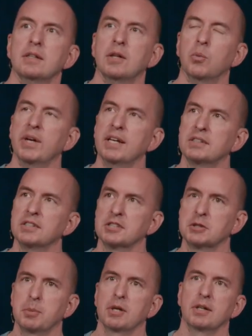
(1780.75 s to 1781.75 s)
that we get to
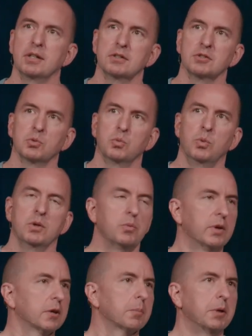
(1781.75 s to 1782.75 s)
experience when
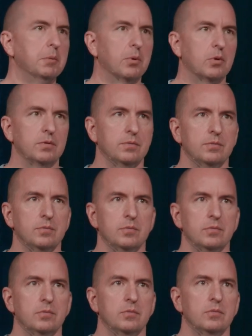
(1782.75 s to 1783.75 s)
we are people
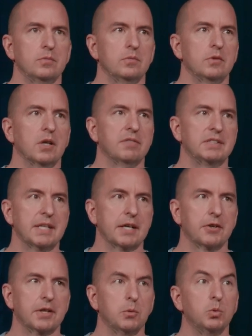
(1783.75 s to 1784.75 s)
of
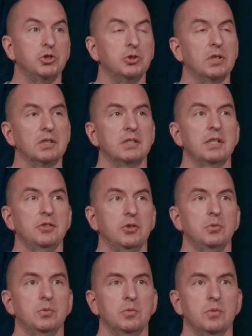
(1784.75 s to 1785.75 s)
integrity. Would you
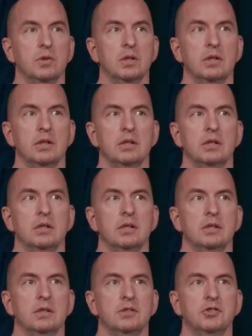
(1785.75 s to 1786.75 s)
continue
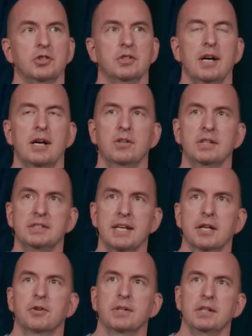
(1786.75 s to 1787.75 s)
to allow
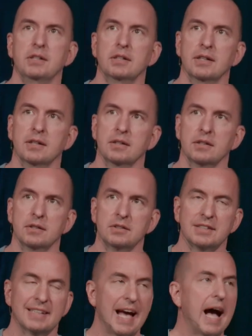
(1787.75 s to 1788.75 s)
integrity
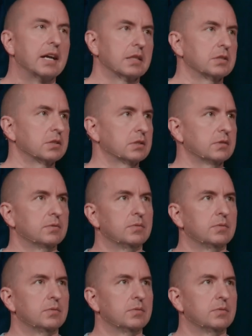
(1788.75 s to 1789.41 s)
to guide us